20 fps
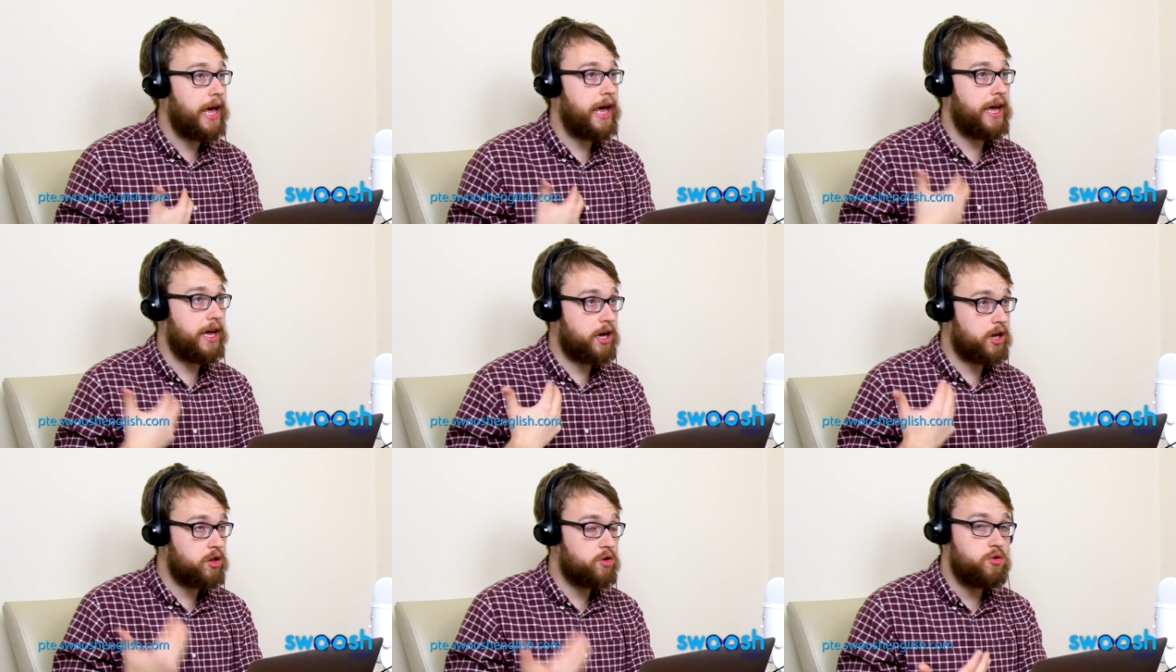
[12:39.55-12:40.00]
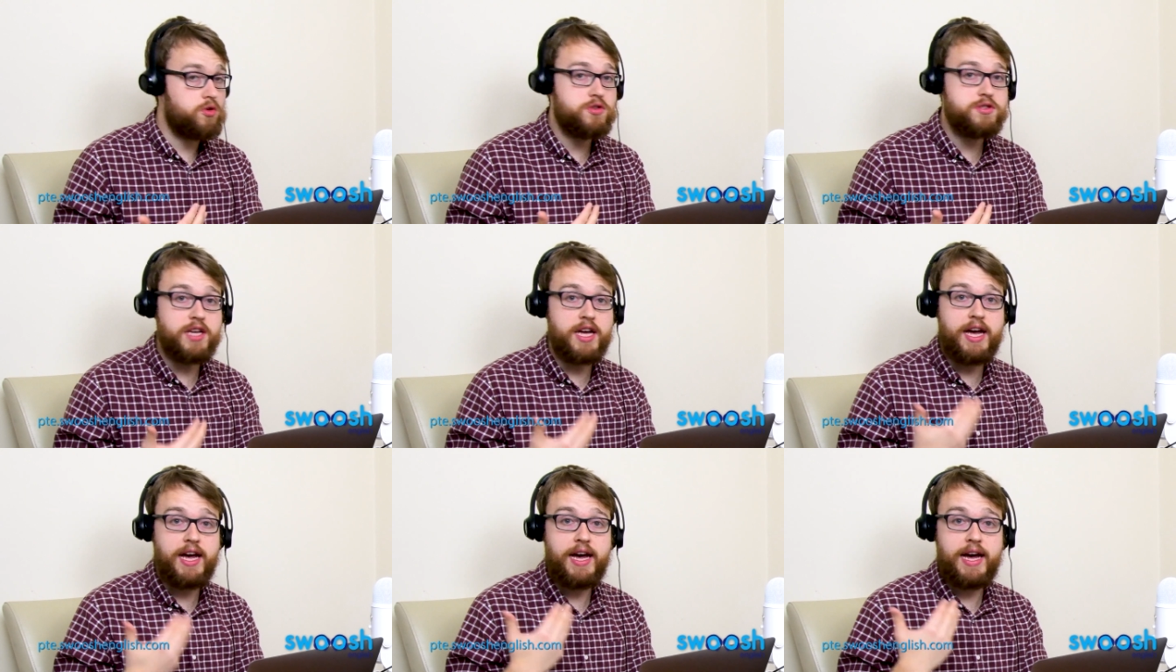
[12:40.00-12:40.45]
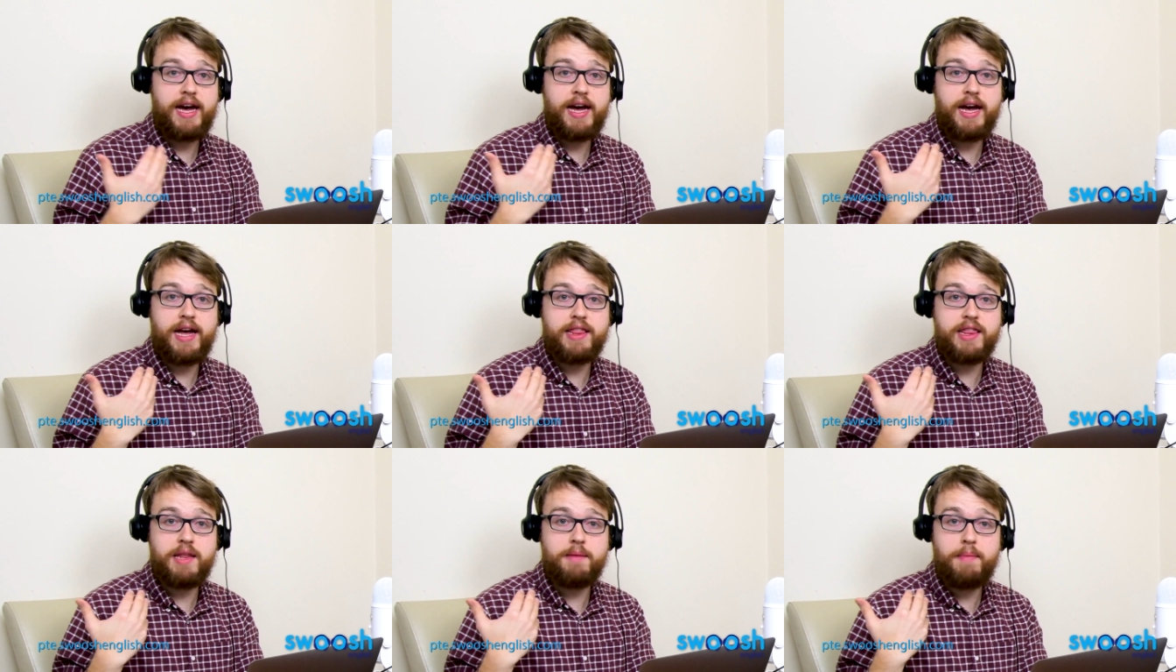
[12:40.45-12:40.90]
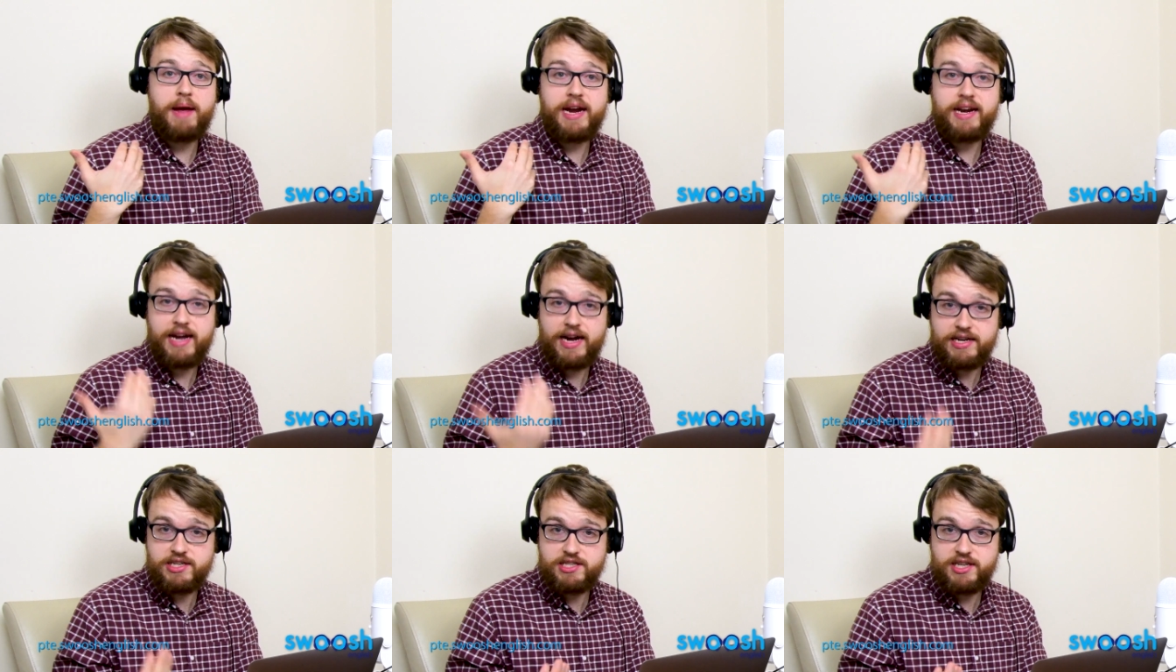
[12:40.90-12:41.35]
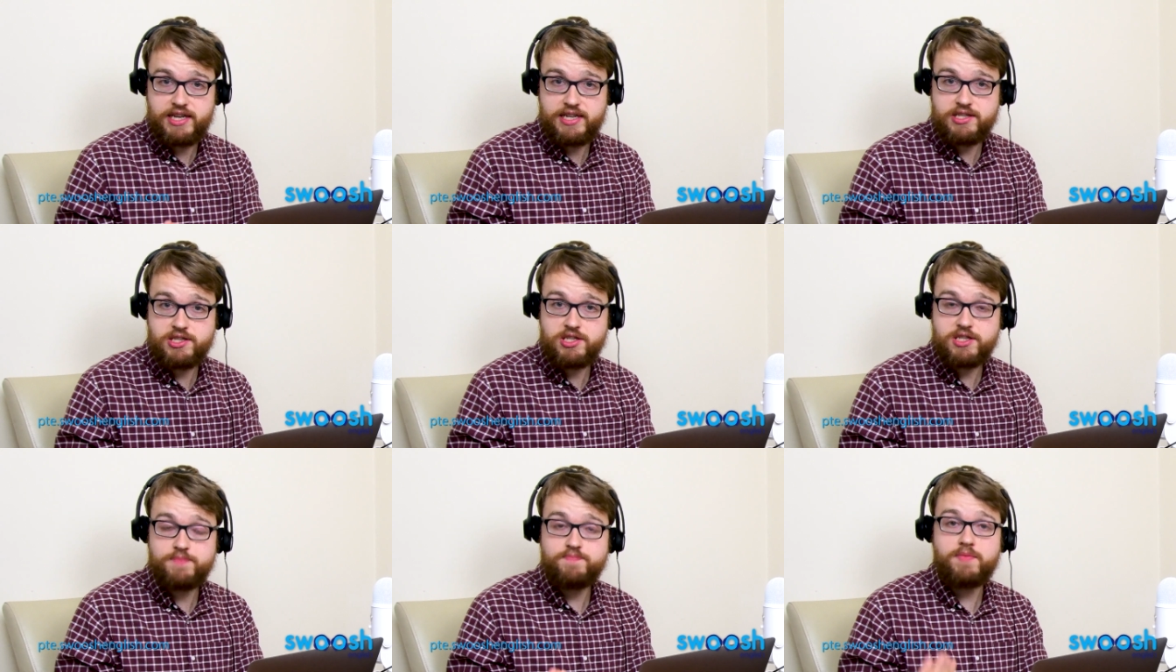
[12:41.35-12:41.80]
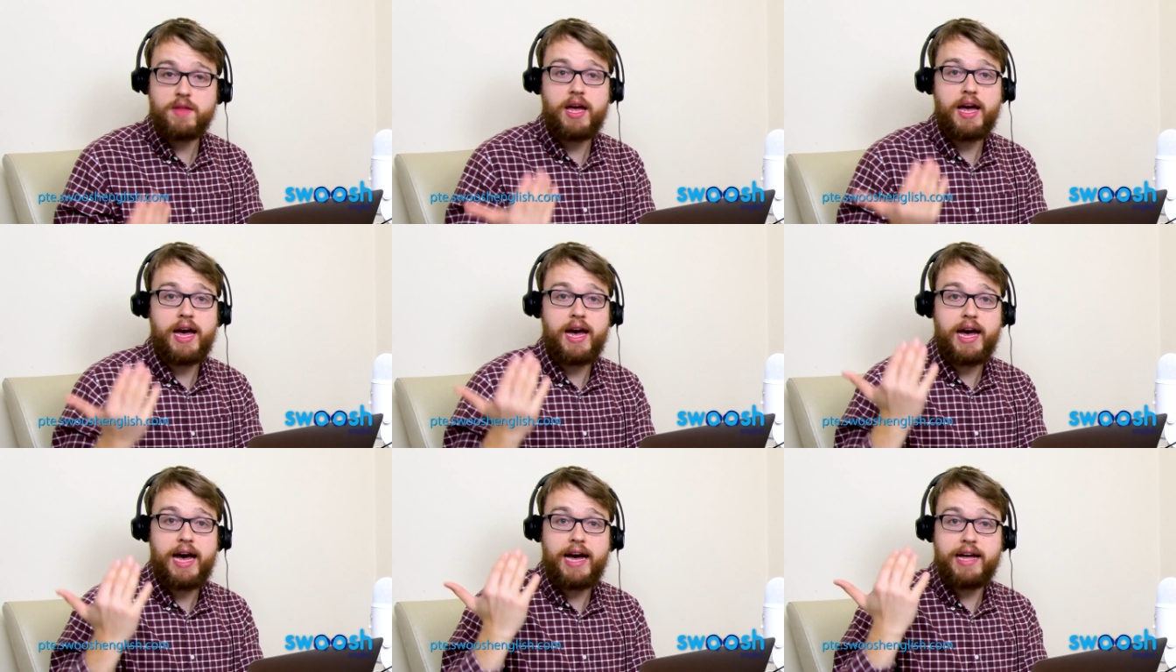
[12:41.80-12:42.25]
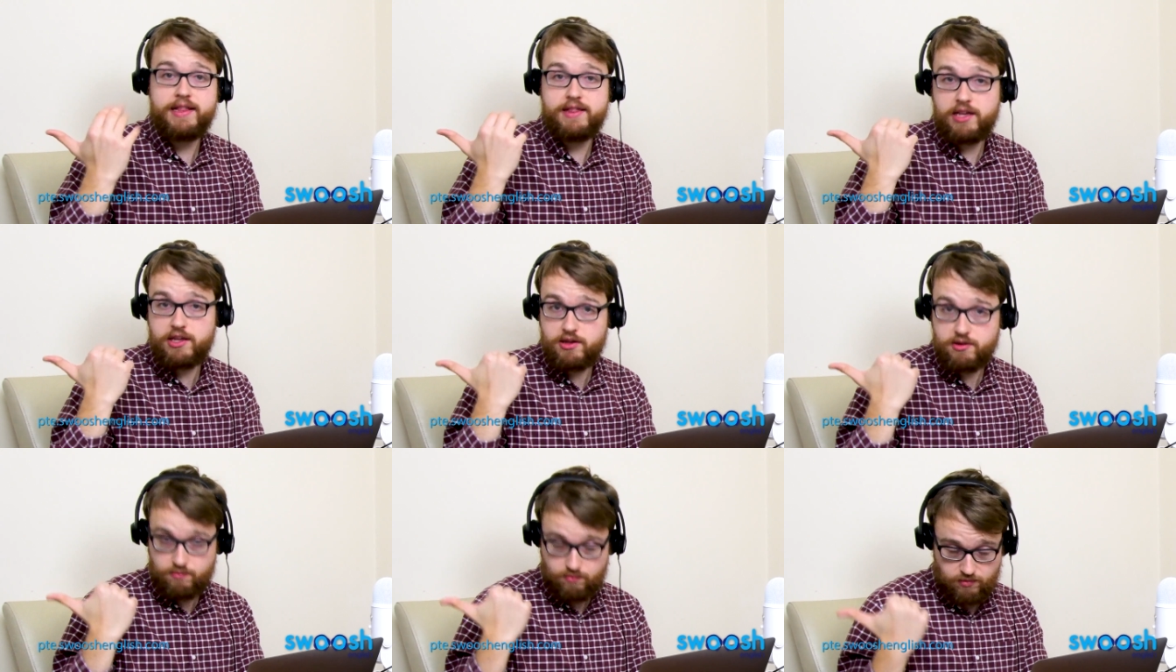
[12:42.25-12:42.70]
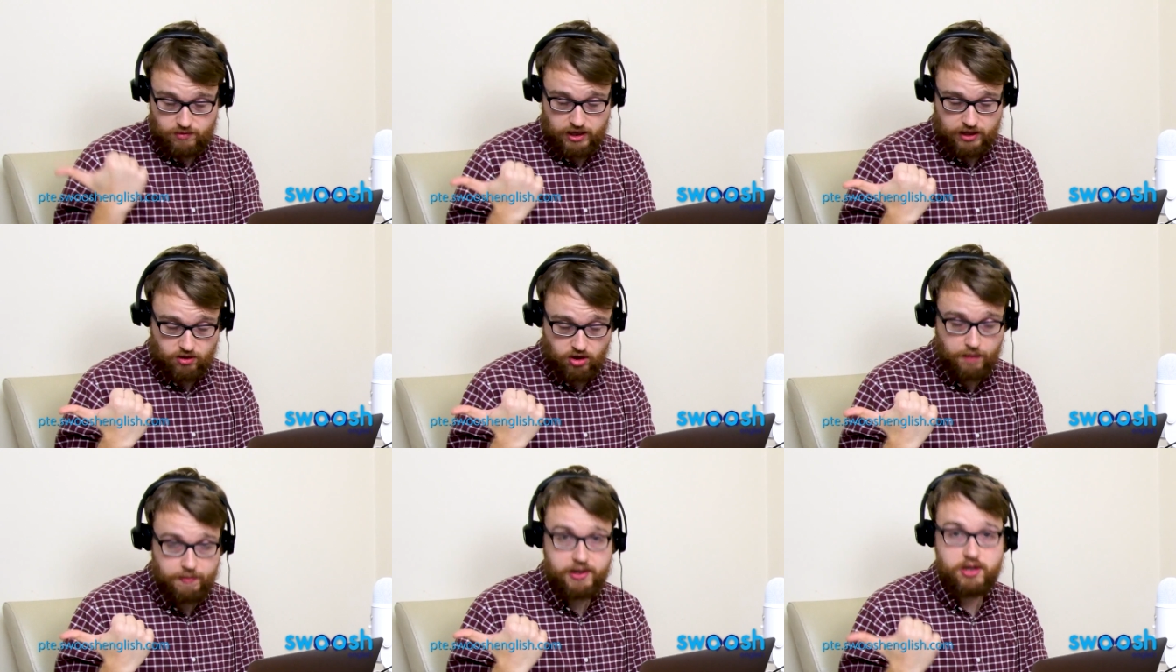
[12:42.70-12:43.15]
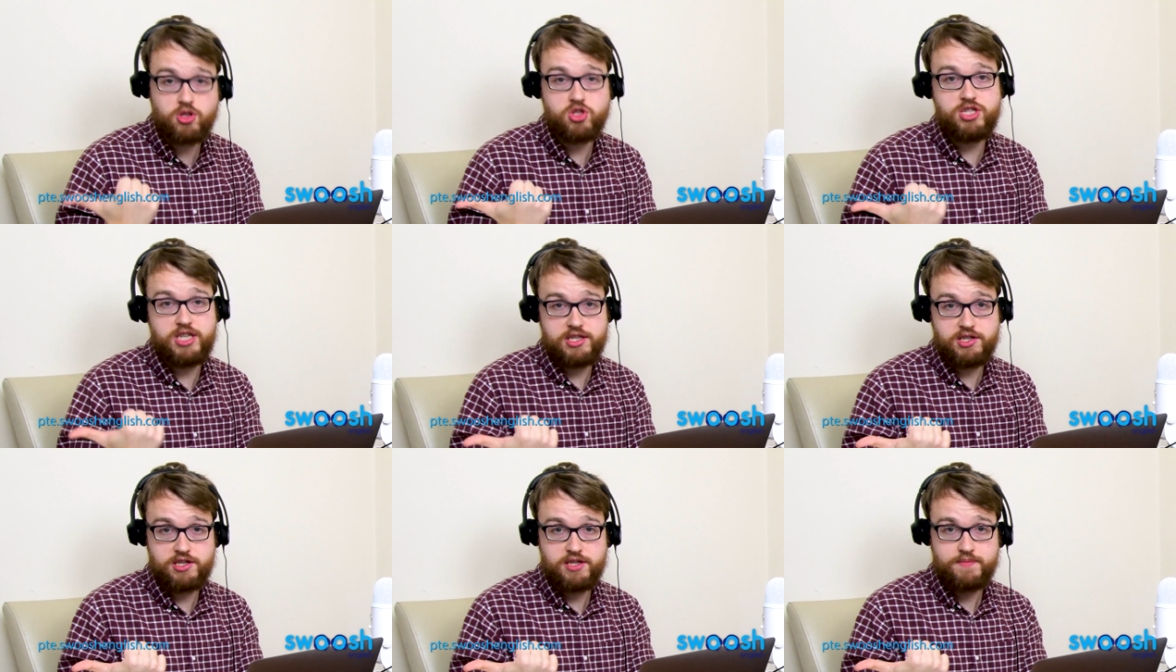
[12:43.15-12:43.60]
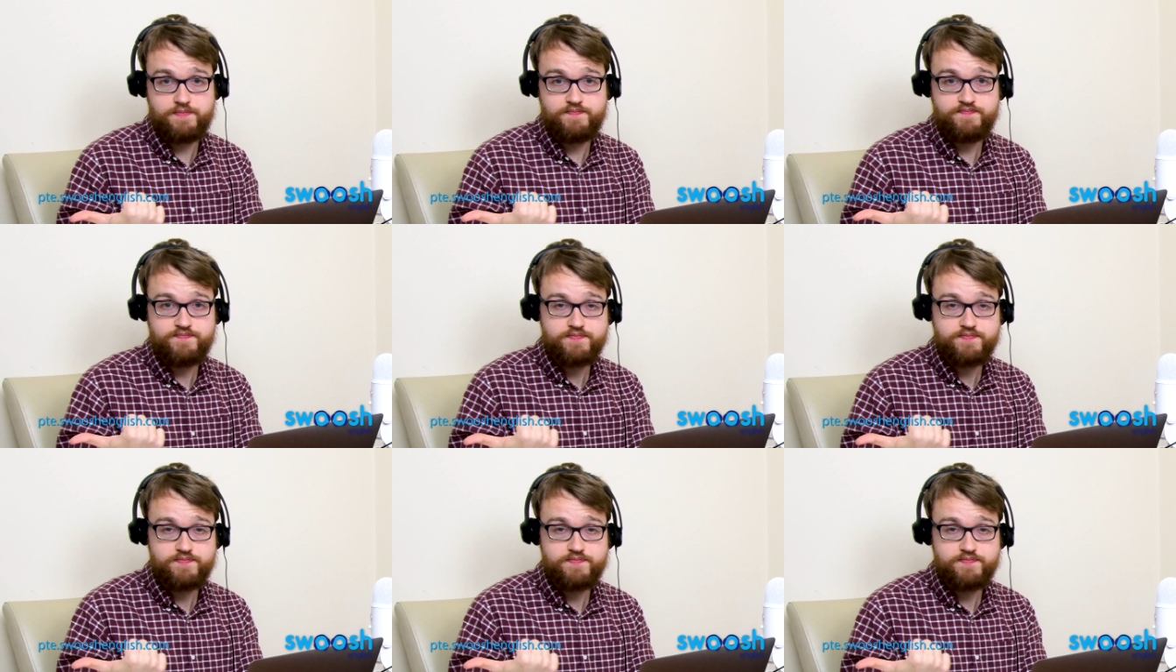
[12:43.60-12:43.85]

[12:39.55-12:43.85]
include the main ideas and the topical gist.